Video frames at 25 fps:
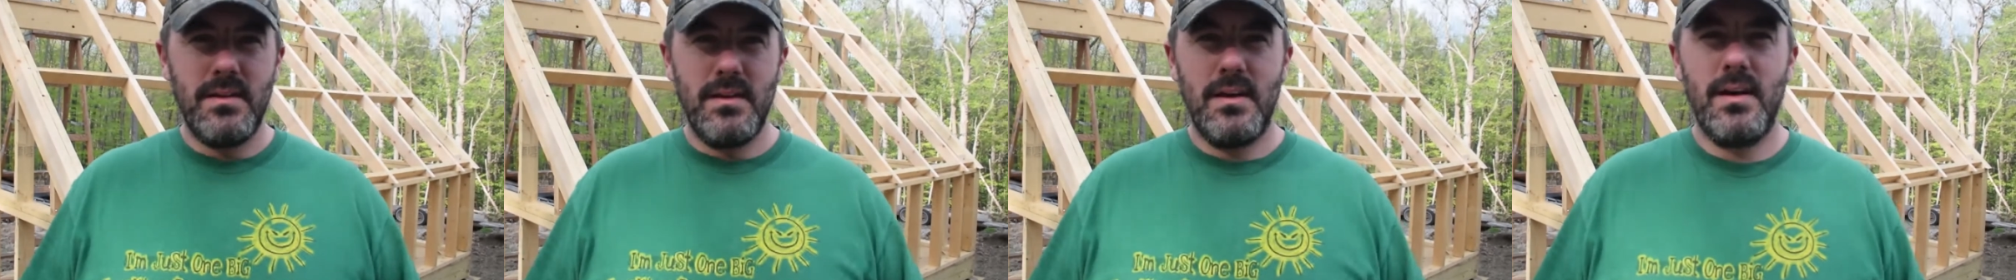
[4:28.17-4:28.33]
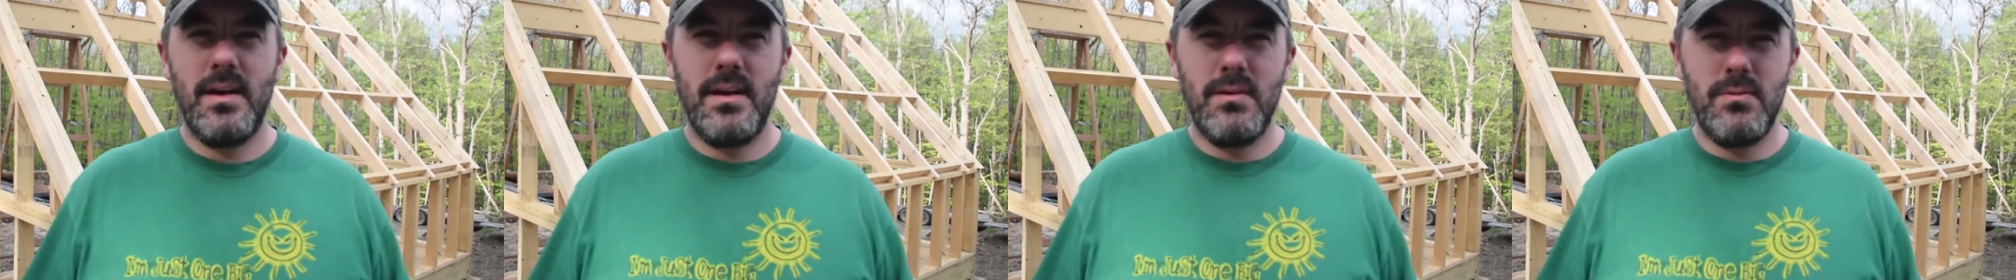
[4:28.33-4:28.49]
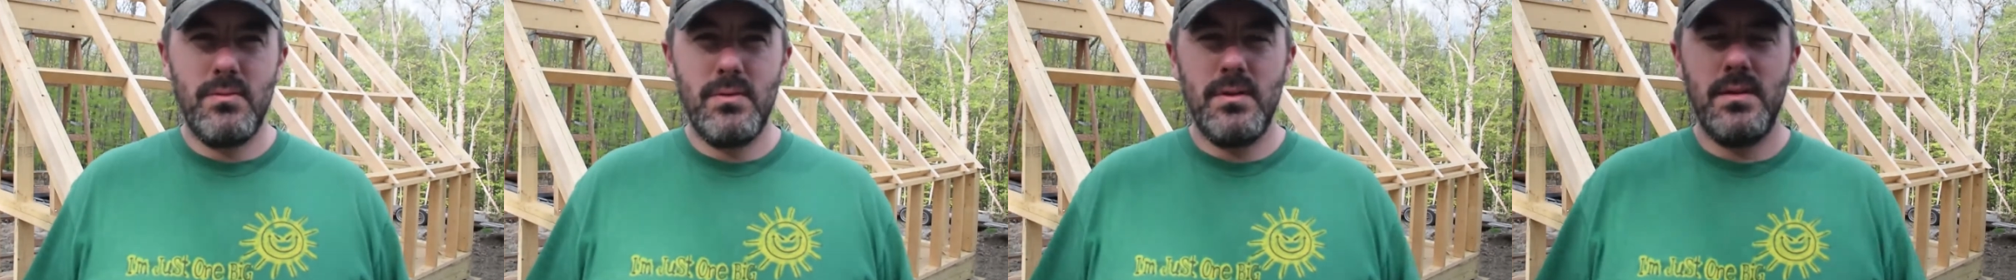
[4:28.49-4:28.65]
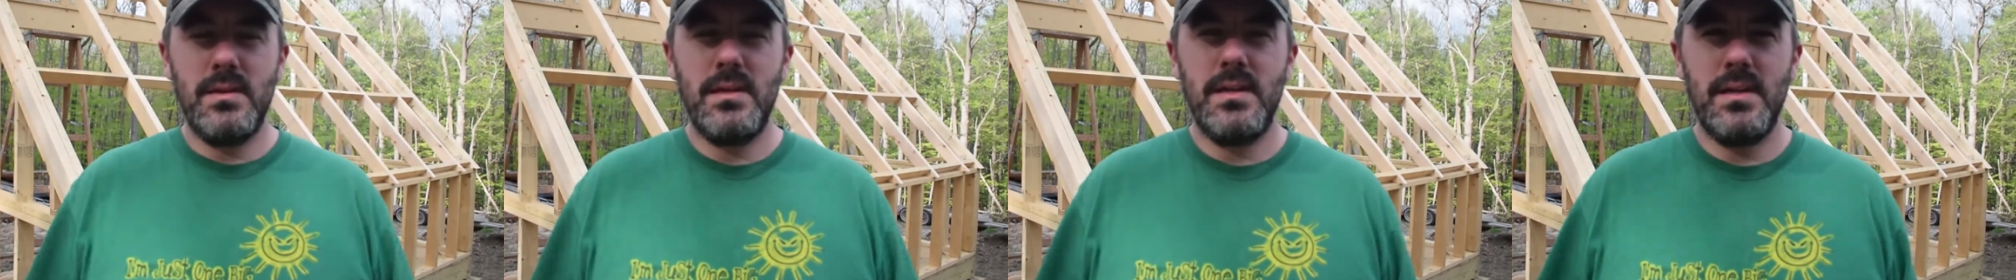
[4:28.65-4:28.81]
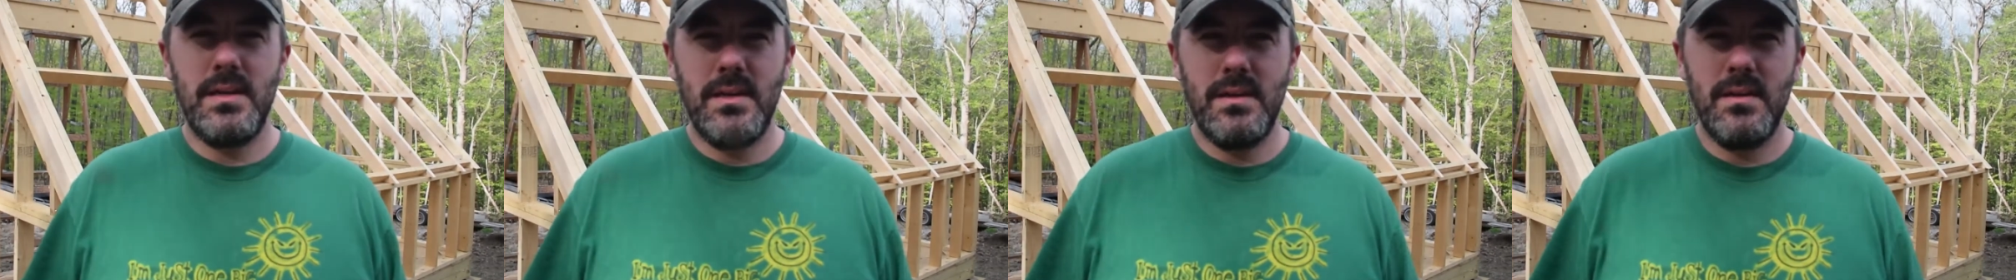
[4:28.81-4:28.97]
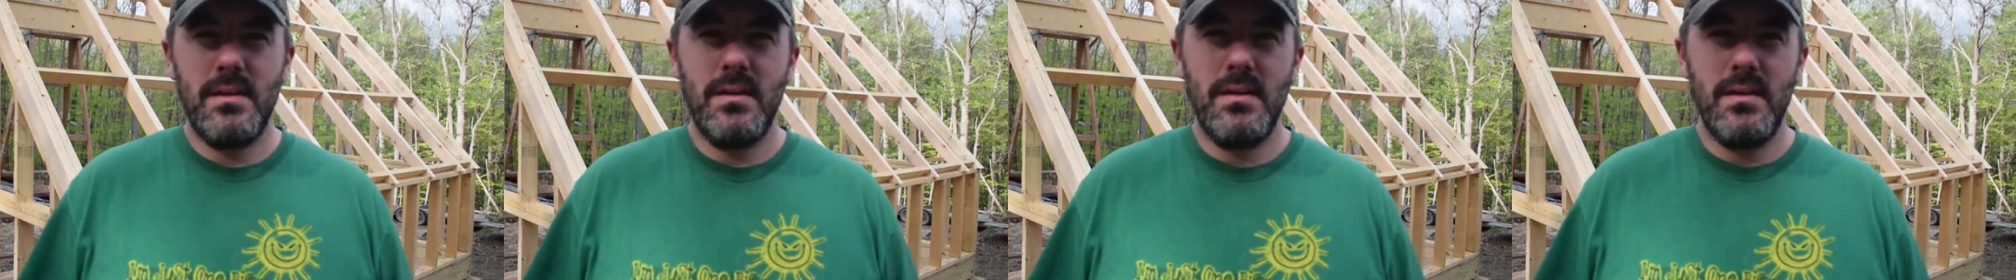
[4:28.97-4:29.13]
I
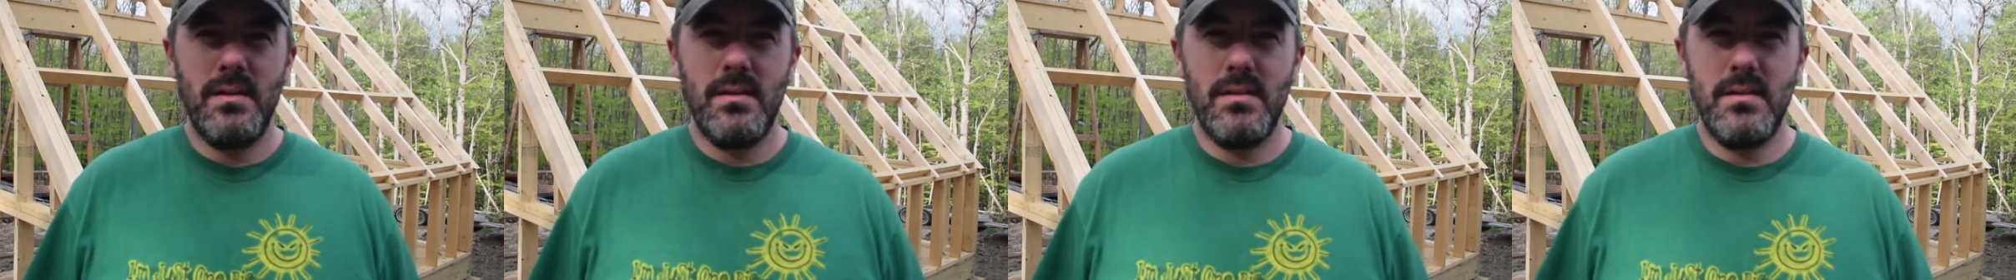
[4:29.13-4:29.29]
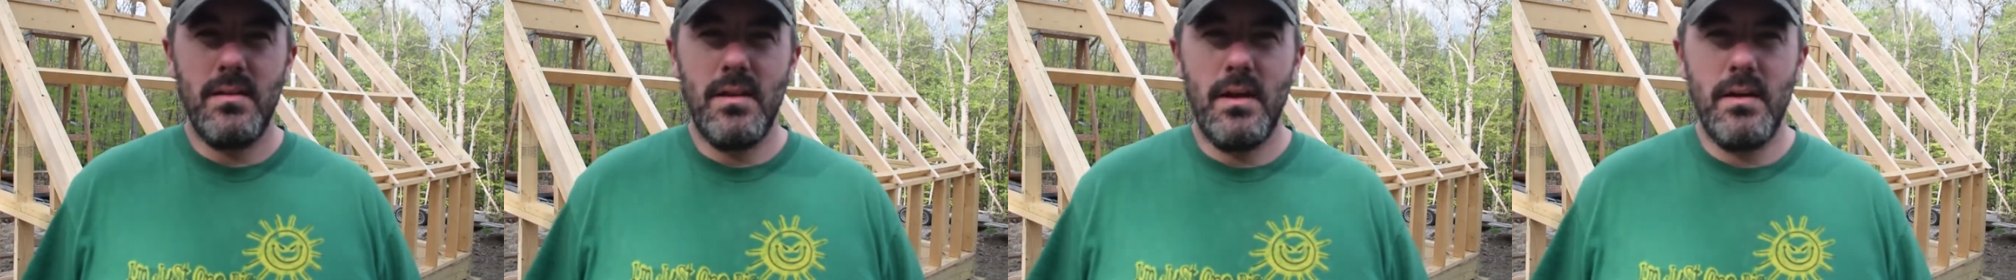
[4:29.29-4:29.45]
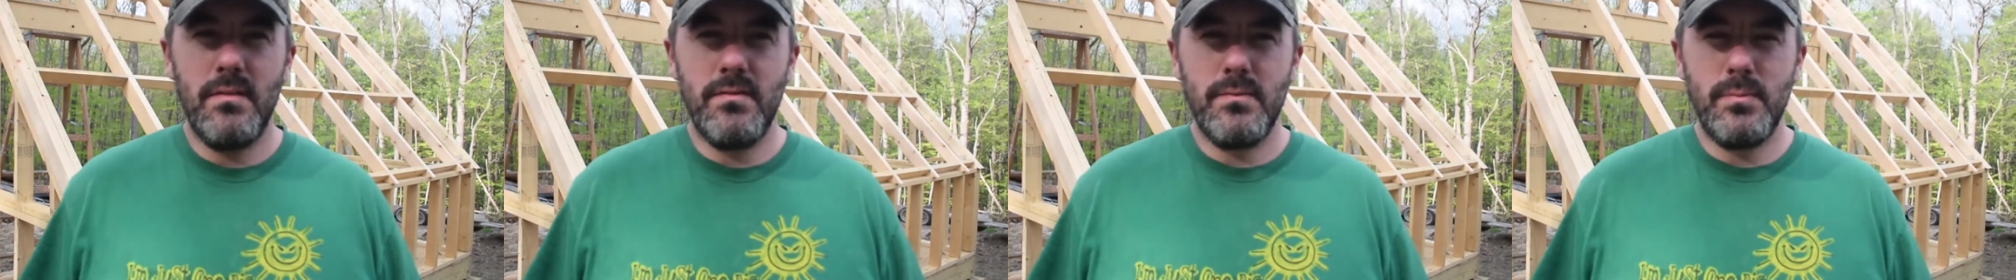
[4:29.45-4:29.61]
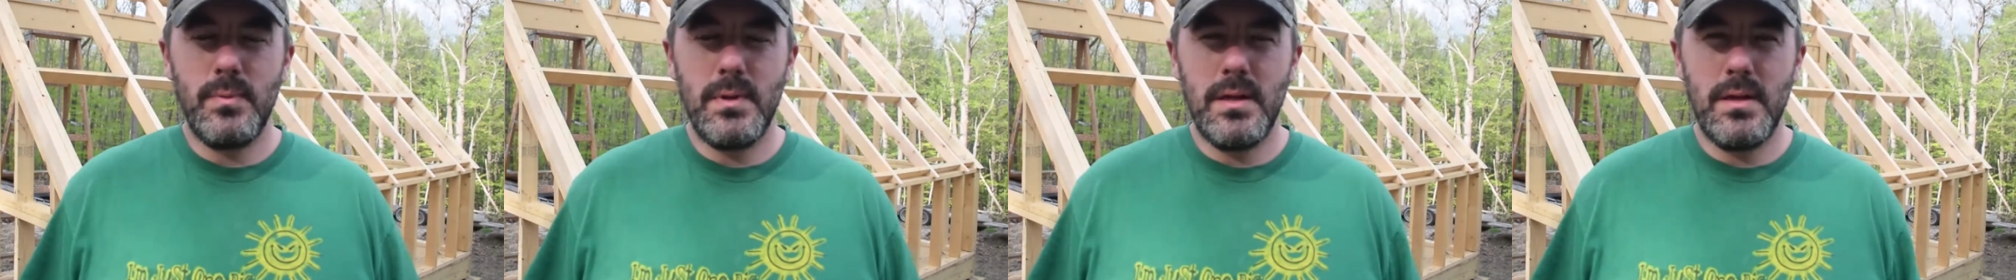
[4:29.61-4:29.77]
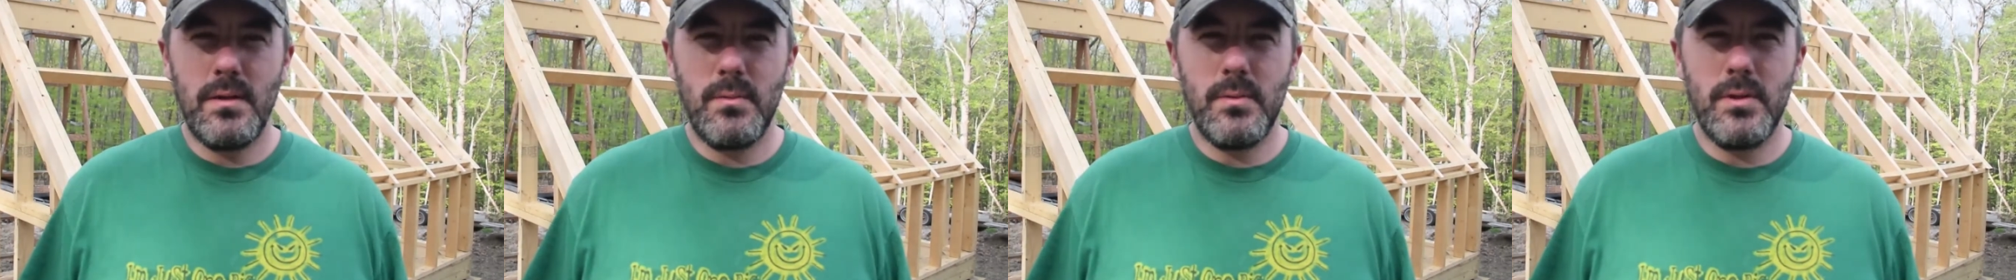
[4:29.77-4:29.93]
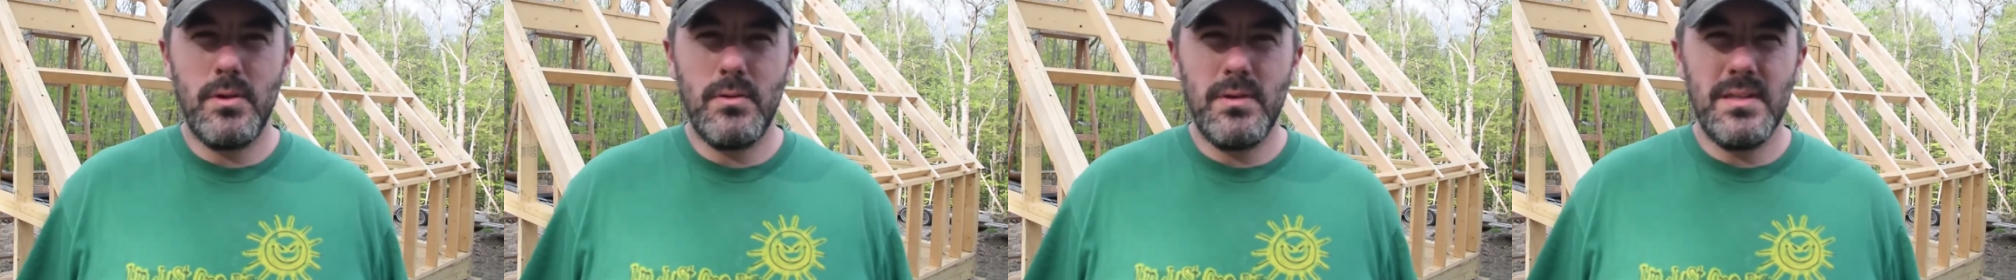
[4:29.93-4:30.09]
really love
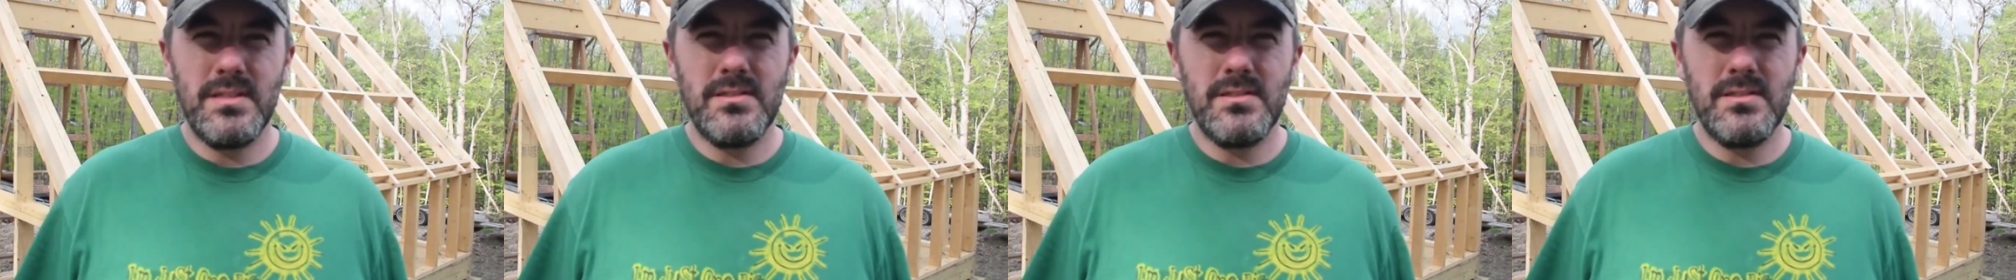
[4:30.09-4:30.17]
being able to